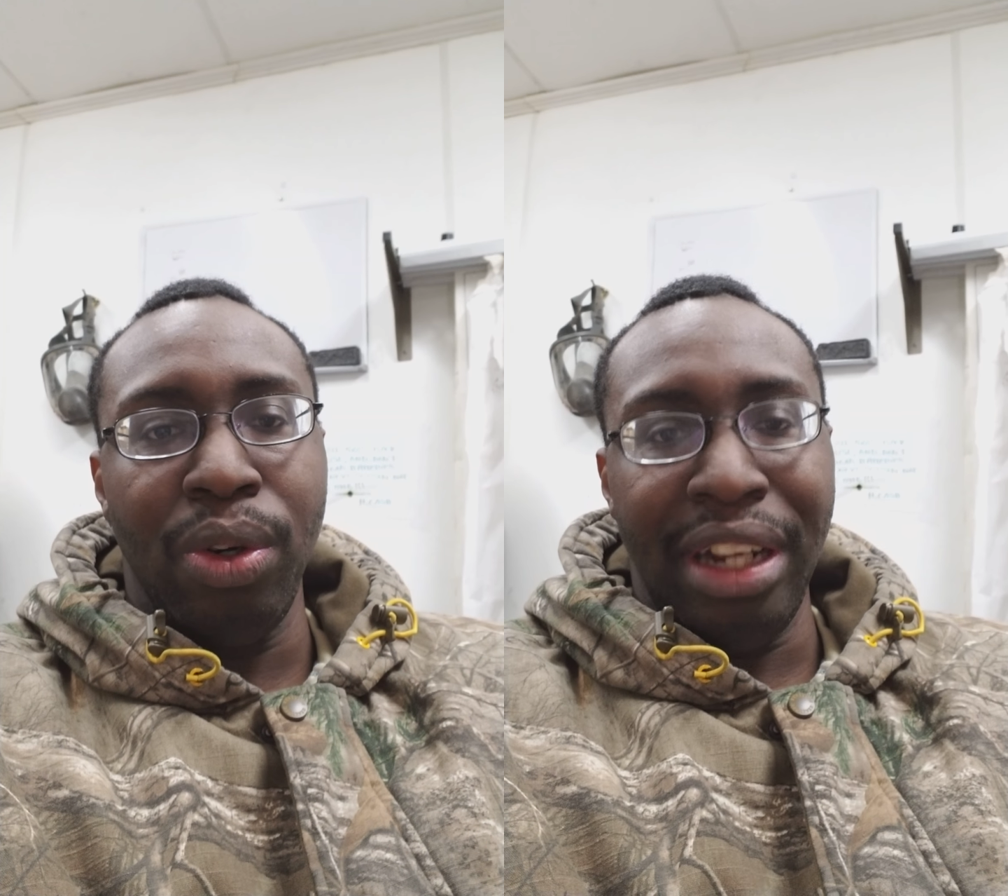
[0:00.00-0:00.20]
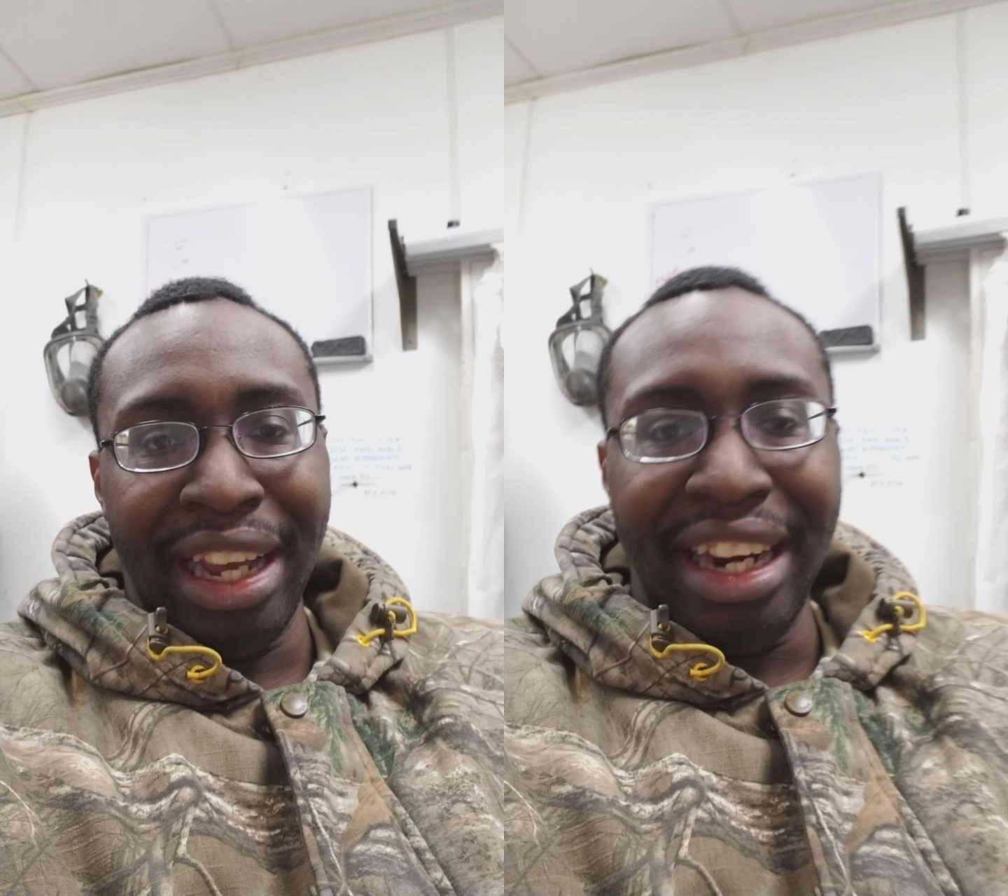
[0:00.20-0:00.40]

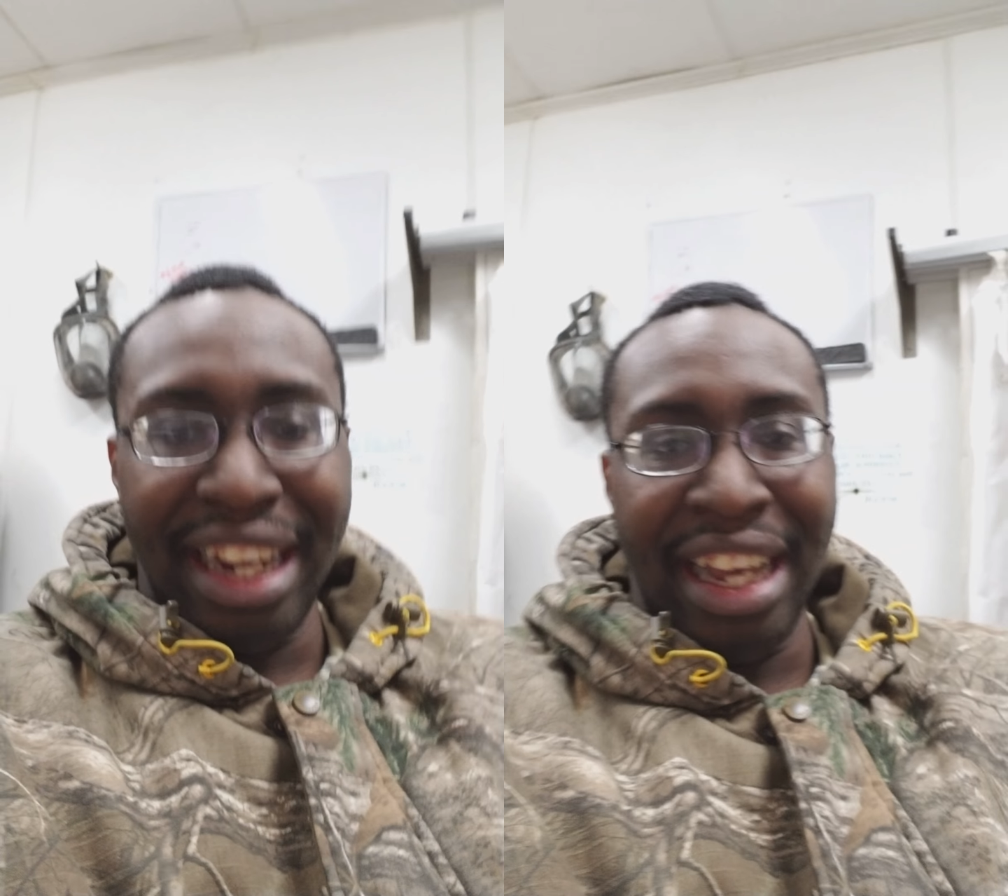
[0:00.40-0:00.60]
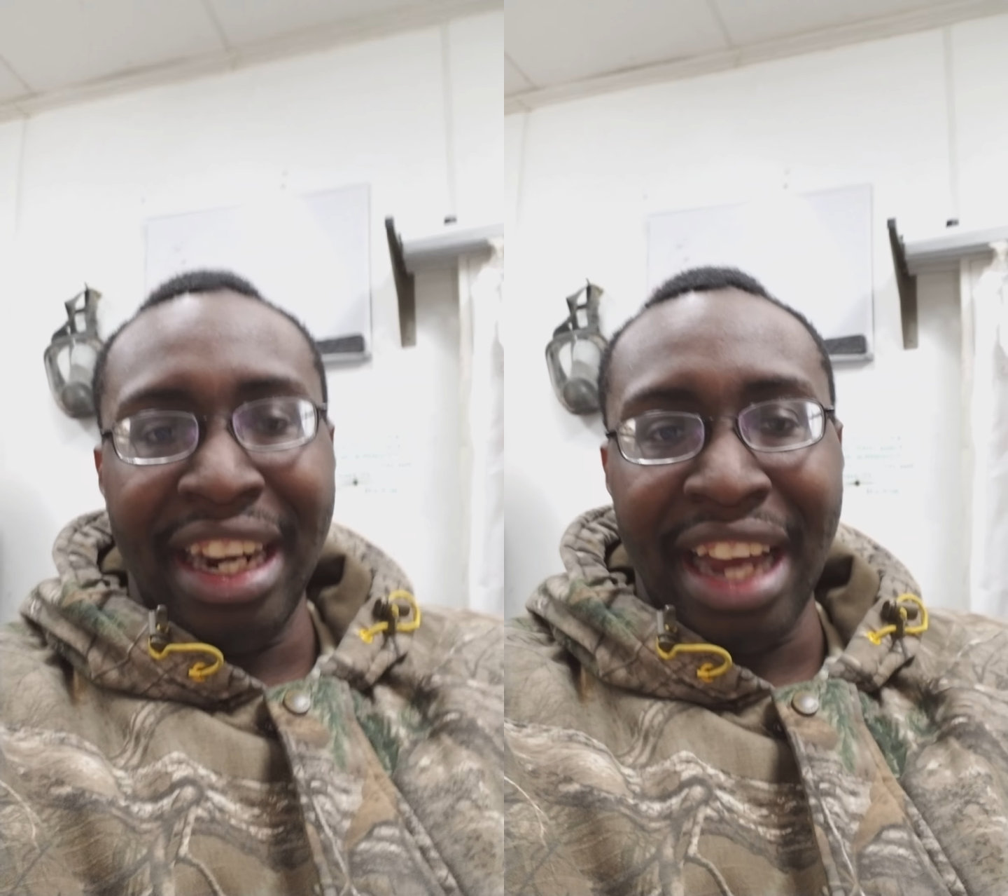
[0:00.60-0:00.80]
getting
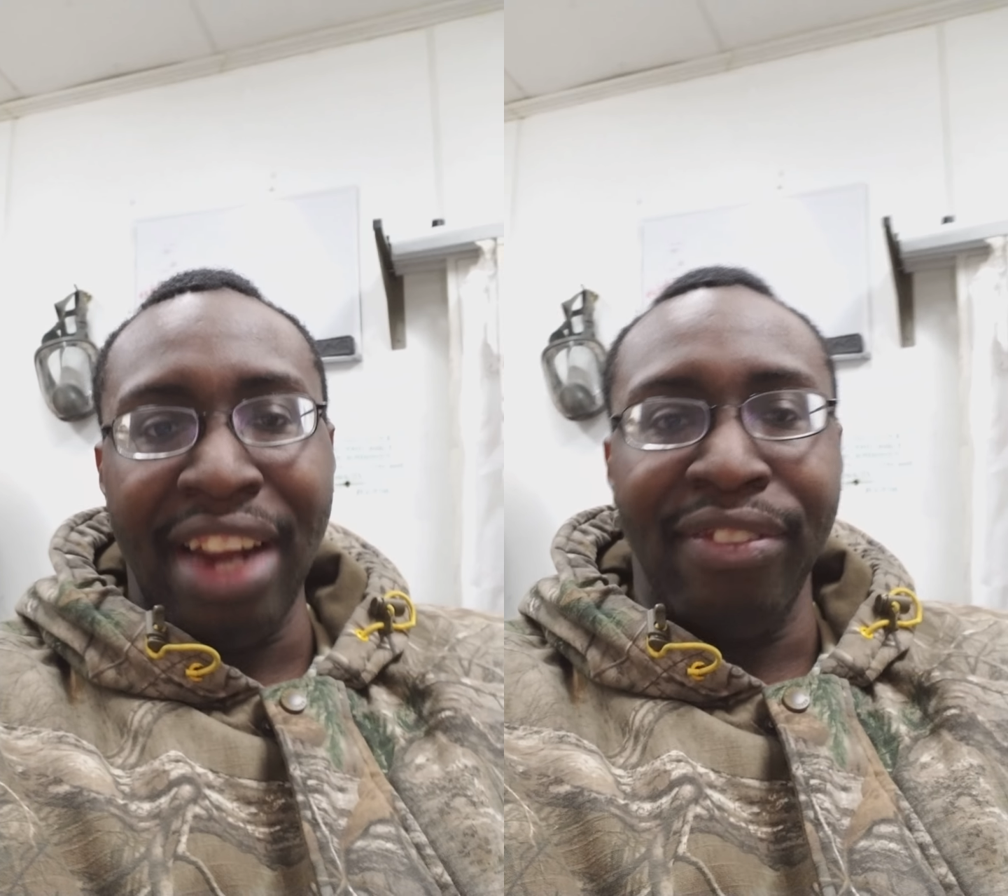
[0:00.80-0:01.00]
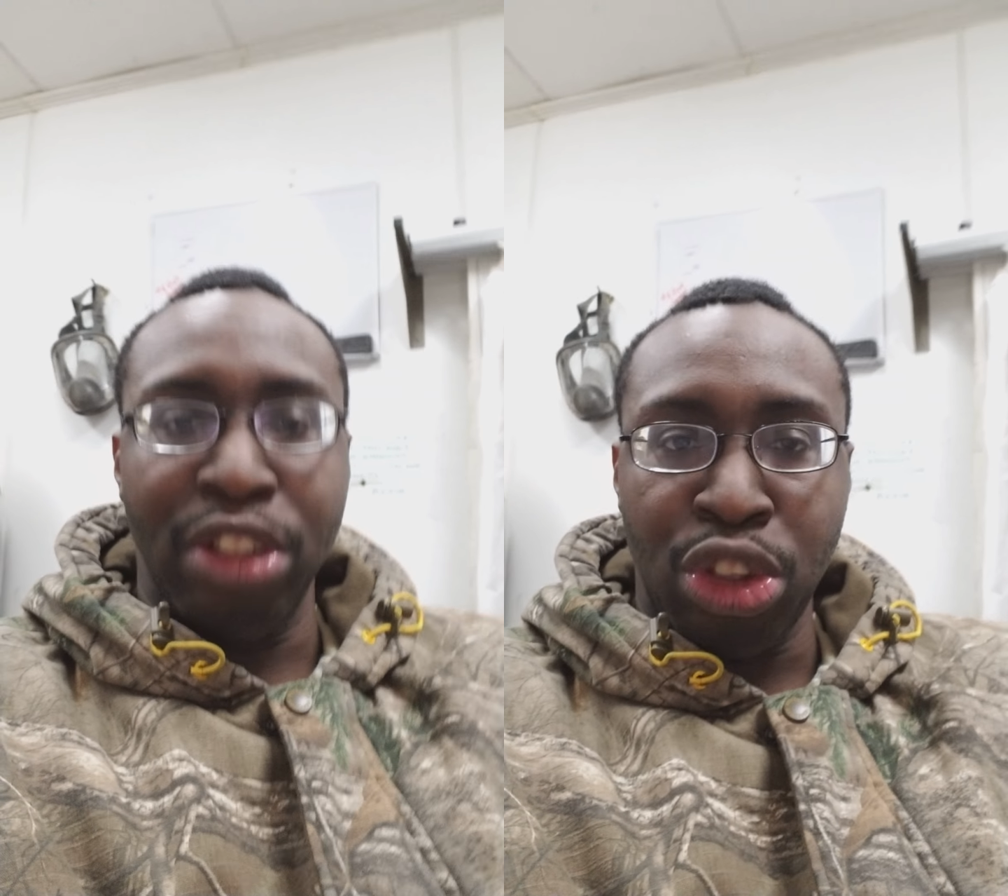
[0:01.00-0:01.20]
in and out
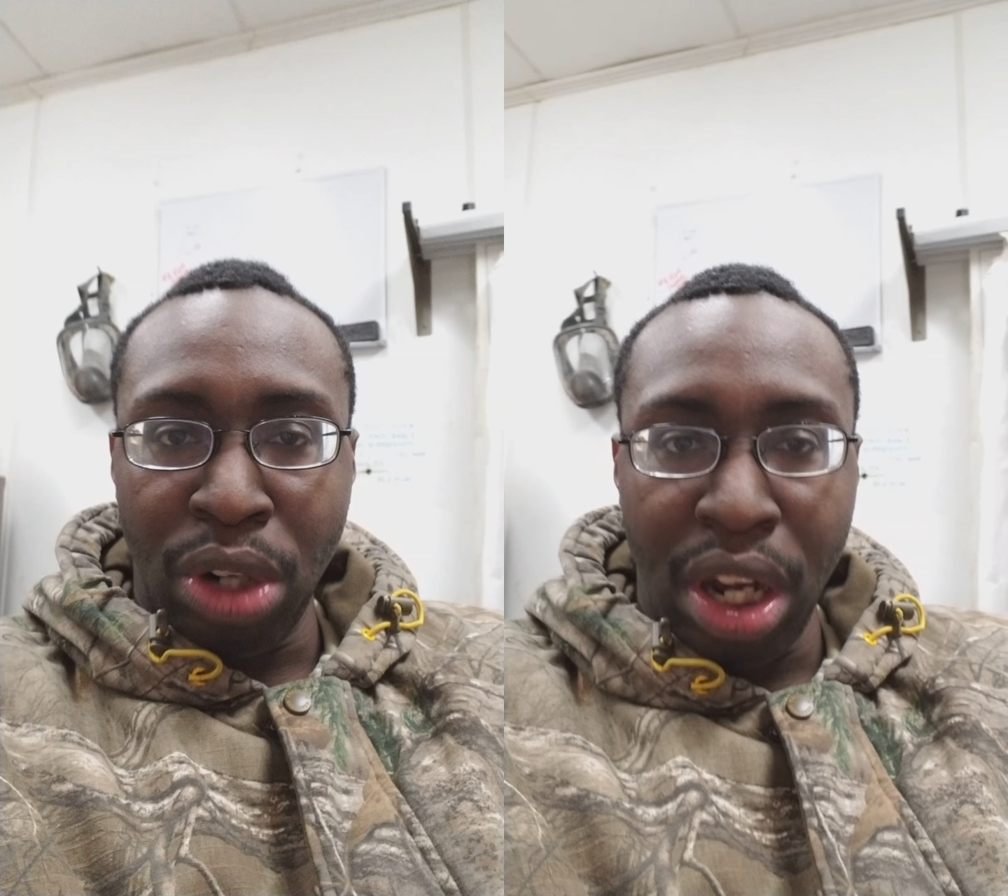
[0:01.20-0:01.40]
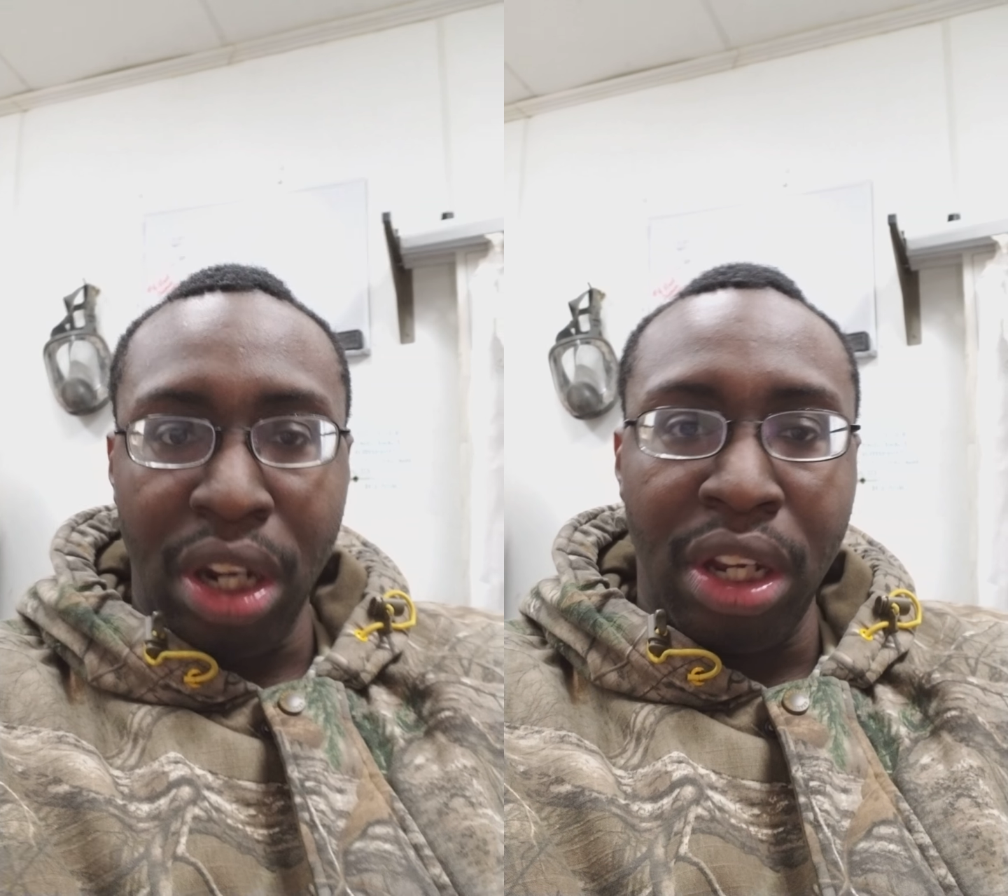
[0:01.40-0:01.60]
of the
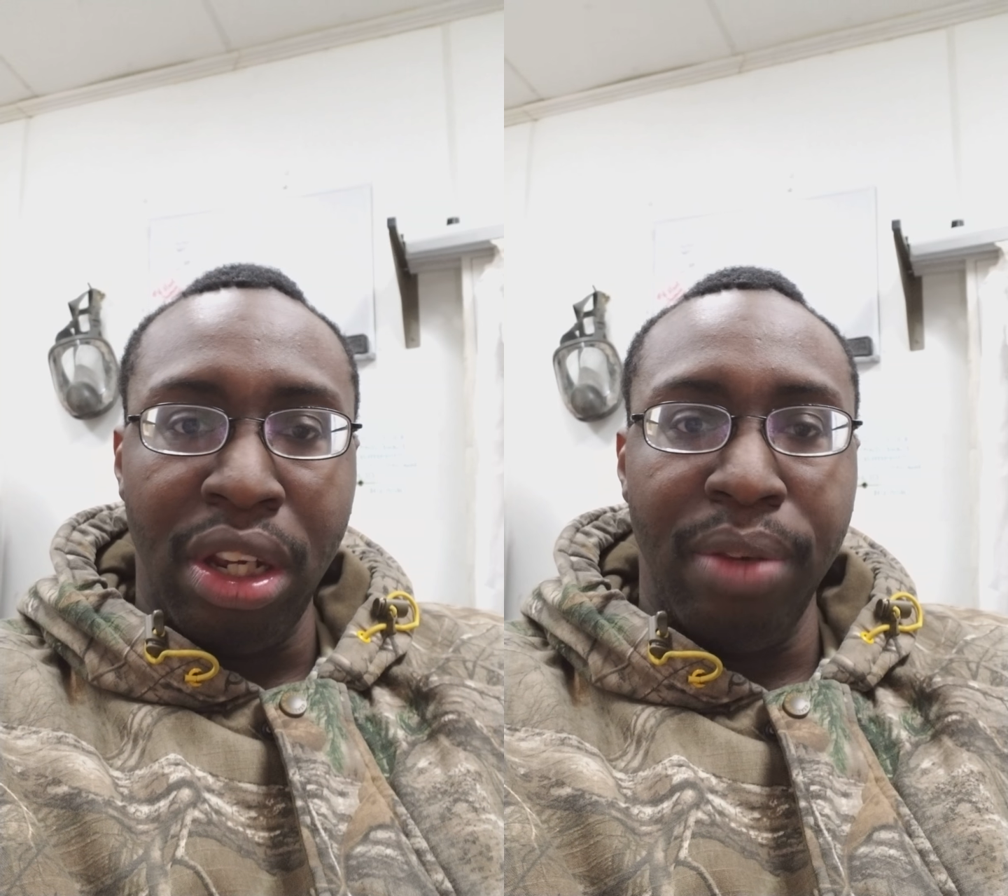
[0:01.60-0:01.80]
truck,